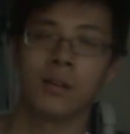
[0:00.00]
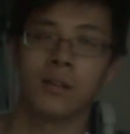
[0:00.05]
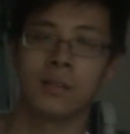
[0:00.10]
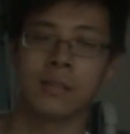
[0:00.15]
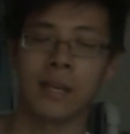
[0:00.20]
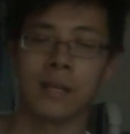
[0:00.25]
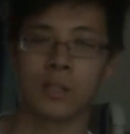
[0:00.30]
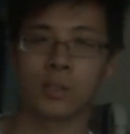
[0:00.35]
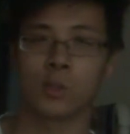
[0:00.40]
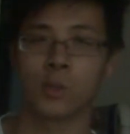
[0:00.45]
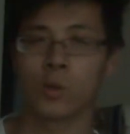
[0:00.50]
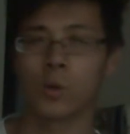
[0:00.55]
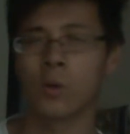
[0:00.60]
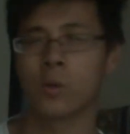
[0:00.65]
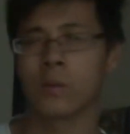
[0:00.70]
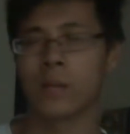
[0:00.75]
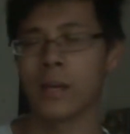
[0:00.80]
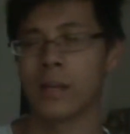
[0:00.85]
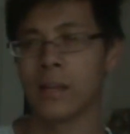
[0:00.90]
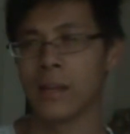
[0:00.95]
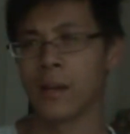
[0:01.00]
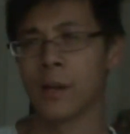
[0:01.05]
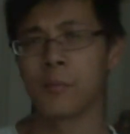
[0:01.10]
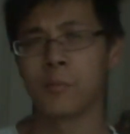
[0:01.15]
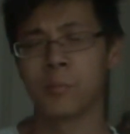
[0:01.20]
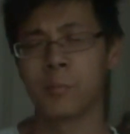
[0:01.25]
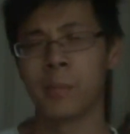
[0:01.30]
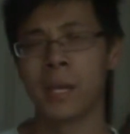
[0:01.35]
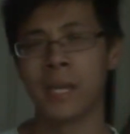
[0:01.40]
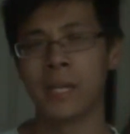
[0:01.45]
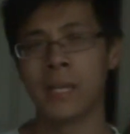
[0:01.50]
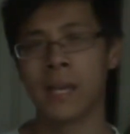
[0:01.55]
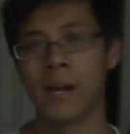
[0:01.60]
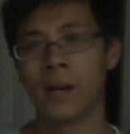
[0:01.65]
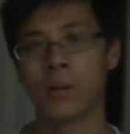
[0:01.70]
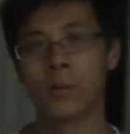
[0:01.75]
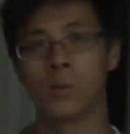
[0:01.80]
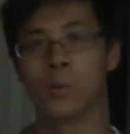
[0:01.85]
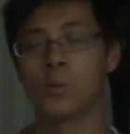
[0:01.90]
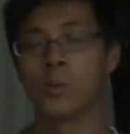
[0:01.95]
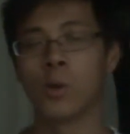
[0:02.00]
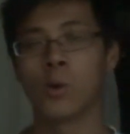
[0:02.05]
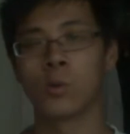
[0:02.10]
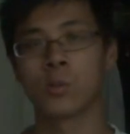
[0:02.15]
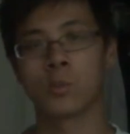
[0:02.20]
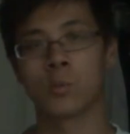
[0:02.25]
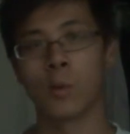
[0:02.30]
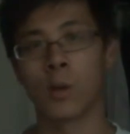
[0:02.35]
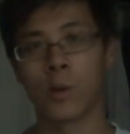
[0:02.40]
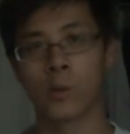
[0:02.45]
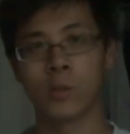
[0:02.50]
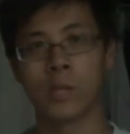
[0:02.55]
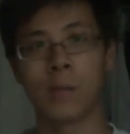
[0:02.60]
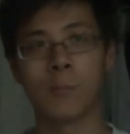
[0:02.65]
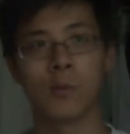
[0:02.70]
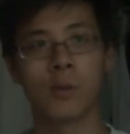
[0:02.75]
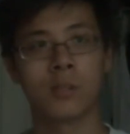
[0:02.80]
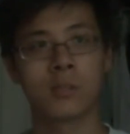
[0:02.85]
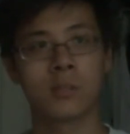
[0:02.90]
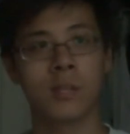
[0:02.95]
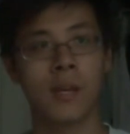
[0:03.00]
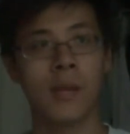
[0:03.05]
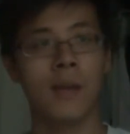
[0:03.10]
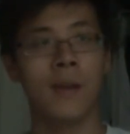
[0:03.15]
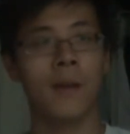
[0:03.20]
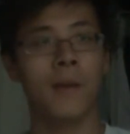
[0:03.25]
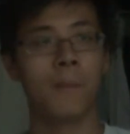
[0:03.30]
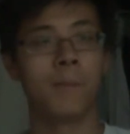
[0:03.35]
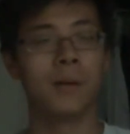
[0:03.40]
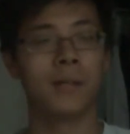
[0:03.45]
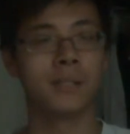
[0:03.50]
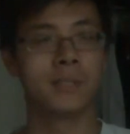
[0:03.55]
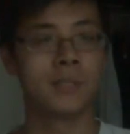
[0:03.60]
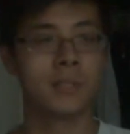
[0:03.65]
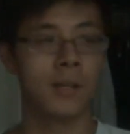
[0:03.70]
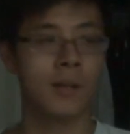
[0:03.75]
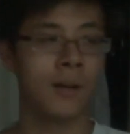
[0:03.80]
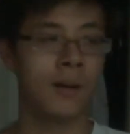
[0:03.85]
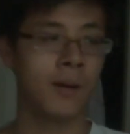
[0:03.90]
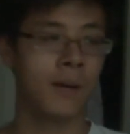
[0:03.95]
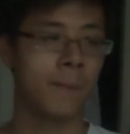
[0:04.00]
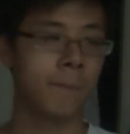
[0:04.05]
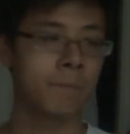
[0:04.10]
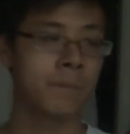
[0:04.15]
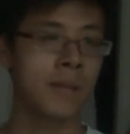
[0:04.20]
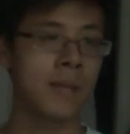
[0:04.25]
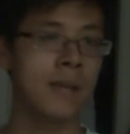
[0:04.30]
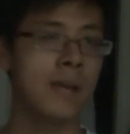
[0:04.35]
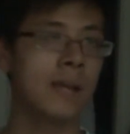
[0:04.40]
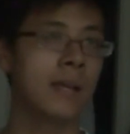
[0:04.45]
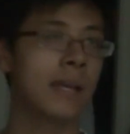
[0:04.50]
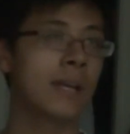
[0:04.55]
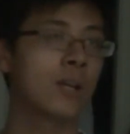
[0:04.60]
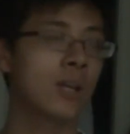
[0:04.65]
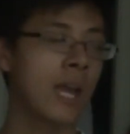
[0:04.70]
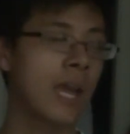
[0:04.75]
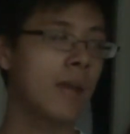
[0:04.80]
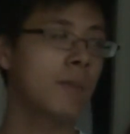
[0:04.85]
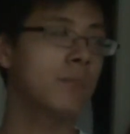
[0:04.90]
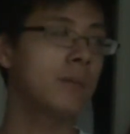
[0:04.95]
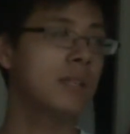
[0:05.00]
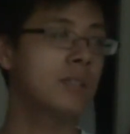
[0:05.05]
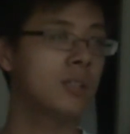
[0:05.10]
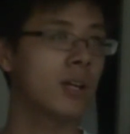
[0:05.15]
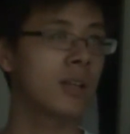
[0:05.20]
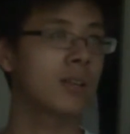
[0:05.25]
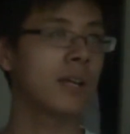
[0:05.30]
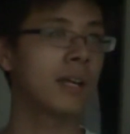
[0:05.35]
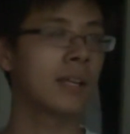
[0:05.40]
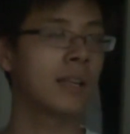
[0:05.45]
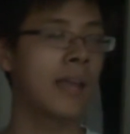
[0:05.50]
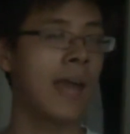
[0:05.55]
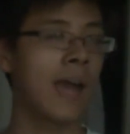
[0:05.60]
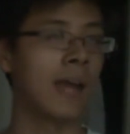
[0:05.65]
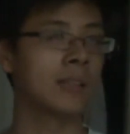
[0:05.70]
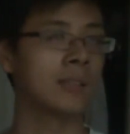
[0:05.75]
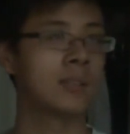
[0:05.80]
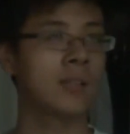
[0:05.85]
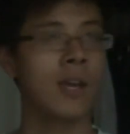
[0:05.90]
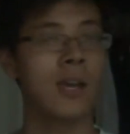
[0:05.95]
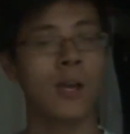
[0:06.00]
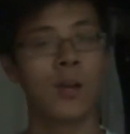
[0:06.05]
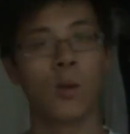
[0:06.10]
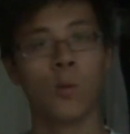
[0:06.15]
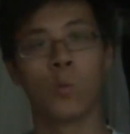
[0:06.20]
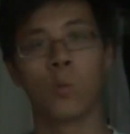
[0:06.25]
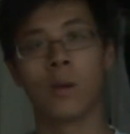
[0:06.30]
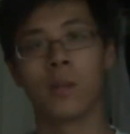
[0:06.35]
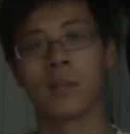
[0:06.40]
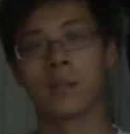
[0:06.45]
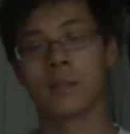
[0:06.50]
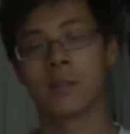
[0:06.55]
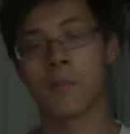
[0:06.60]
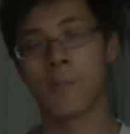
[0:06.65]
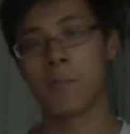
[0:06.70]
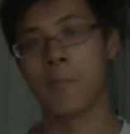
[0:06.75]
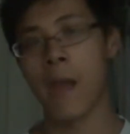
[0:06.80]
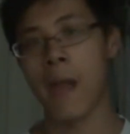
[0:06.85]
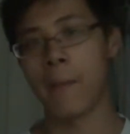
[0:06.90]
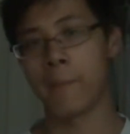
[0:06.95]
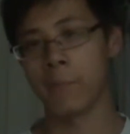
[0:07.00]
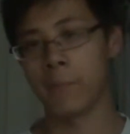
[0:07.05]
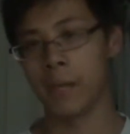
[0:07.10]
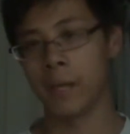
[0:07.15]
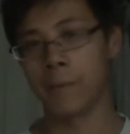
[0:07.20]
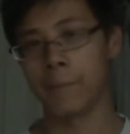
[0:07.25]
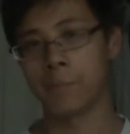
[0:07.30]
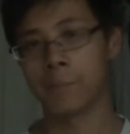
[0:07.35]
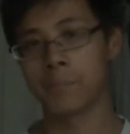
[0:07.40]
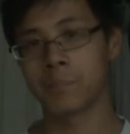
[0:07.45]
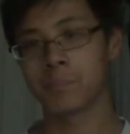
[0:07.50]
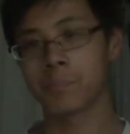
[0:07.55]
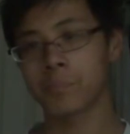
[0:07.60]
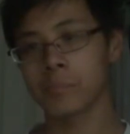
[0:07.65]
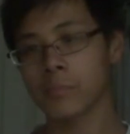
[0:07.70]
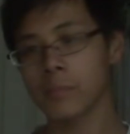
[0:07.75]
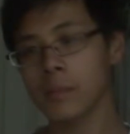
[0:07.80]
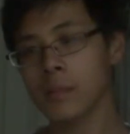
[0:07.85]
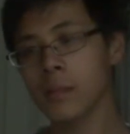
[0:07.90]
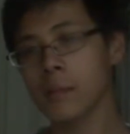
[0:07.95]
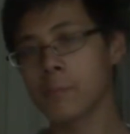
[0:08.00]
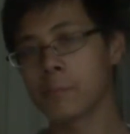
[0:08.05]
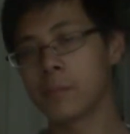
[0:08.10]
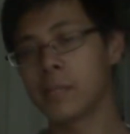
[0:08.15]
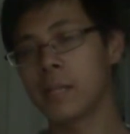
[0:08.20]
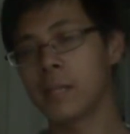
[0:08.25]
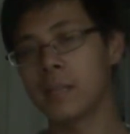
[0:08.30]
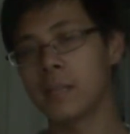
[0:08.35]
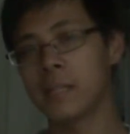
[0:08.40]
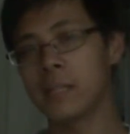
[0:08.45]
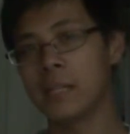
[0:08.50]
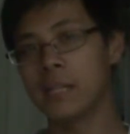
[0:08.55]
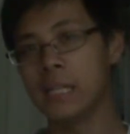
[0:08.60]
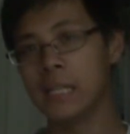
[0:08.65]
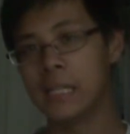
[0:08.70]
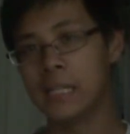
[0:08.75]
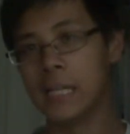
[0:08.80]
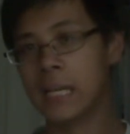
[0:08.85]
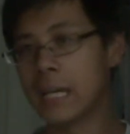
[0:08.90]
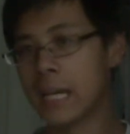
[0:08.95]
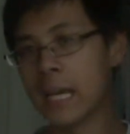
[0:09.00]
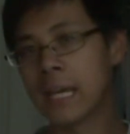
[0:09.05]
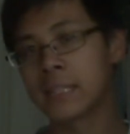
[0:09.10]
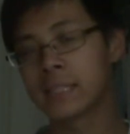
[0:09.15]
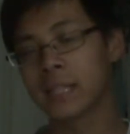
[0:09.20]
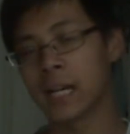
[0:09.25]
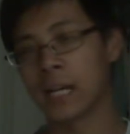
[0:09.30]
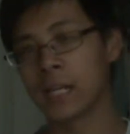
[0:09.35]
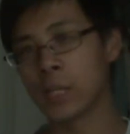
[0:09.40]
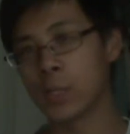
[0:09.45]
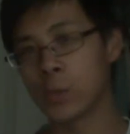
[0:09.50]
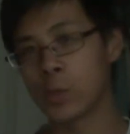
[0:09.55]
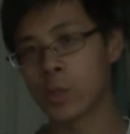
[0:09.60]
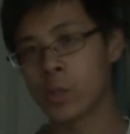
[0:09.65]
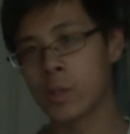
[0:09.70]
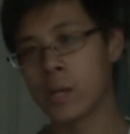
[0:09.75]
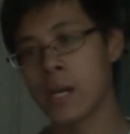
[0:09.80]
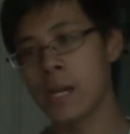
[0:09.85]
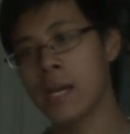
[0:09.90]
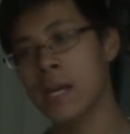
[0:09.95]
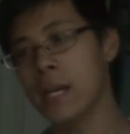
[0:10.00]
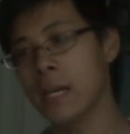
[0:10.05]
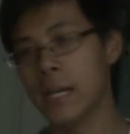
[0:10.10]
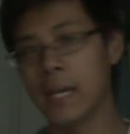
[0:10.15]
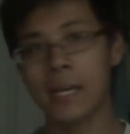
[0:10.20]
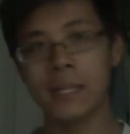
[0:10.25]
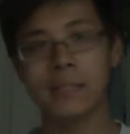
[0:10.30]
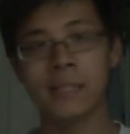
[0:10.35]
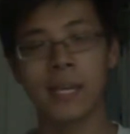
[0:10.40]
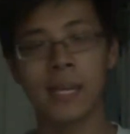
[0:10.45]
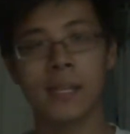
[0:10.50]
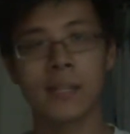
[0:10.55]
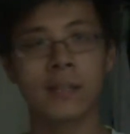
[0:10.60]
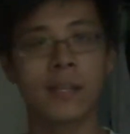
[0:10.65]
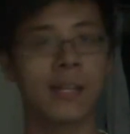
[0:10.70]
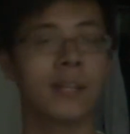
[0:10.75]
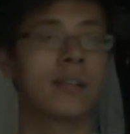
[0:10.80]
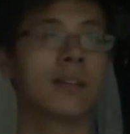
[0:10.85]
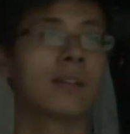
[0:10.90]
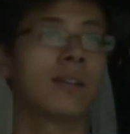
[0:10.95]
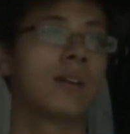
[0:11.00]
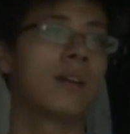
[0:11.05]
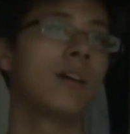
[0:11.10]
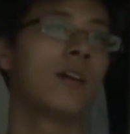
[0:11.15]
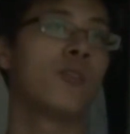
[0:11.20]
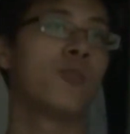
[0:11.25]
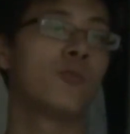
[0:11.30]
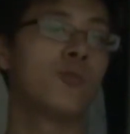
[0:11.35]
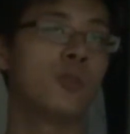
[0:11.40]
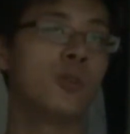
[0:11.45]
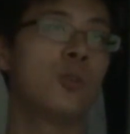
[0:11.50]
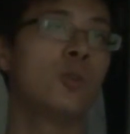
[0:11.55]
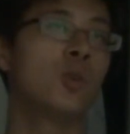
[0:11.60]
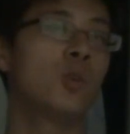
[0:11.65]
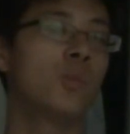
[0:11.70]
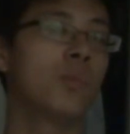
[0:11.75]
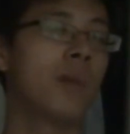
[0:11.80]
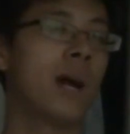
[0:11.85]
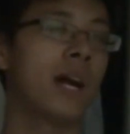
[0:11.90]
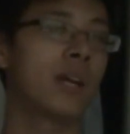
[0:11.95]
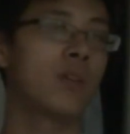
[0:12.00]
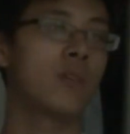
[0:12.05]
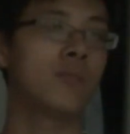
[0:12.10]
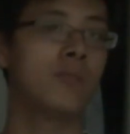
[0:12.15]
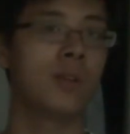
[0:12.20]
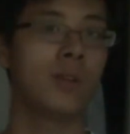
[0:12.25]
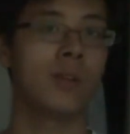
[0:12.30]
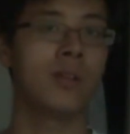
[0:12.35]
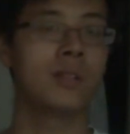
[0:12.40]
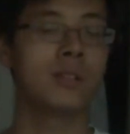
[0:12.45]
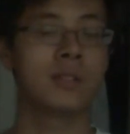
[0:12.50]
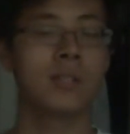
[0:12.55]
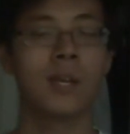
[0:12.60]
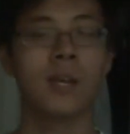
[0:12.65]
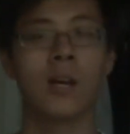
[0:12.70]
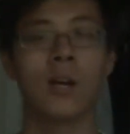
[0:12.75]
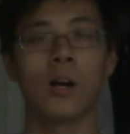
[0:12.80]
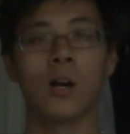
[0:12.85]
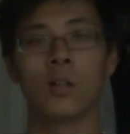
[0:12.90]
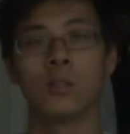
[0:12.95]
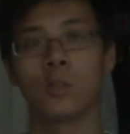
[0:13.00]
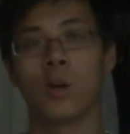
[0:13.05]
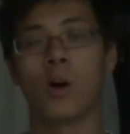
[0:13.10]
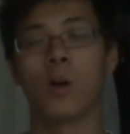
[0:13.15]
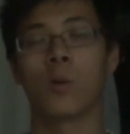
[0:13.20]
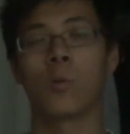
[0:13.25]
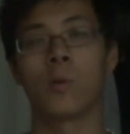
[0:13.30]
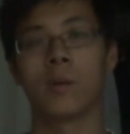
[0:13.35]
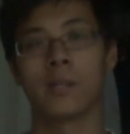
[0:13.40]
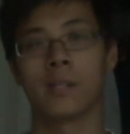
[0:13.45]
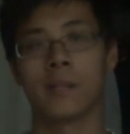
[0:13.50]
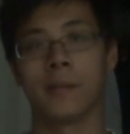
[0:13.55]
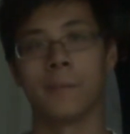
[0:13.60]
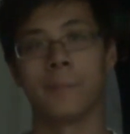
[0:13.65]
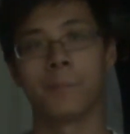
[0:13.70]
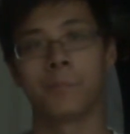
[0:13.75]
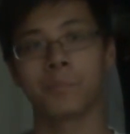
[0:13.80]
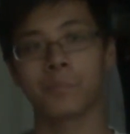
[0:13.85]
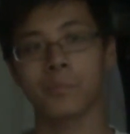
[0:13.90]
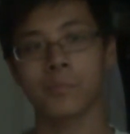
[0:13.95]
that girl that helped Bane out, who knows what her name was. But um, it can be done like that, with Batman being the anti-hero and then like a few minor villains along with him.